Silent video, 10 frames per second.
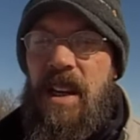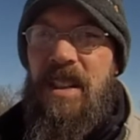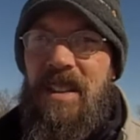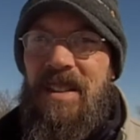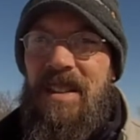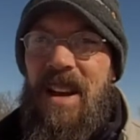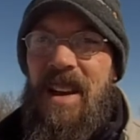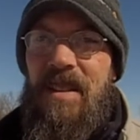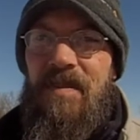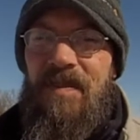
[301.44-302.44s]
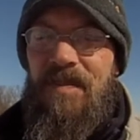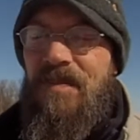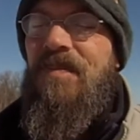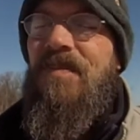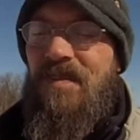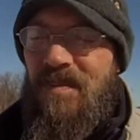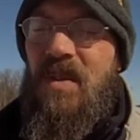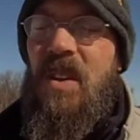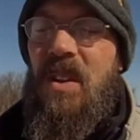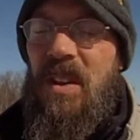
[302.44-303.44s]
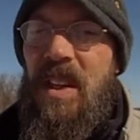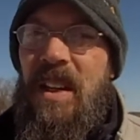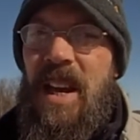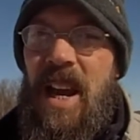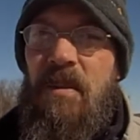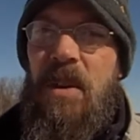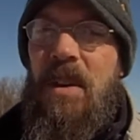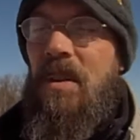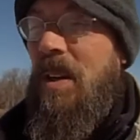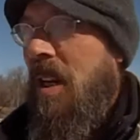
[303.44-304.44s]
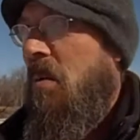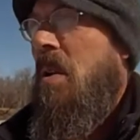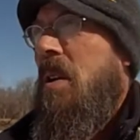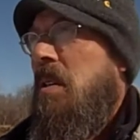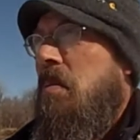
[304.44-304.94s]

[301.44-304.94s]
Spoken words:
tucks inside. Good thing to have with you in any water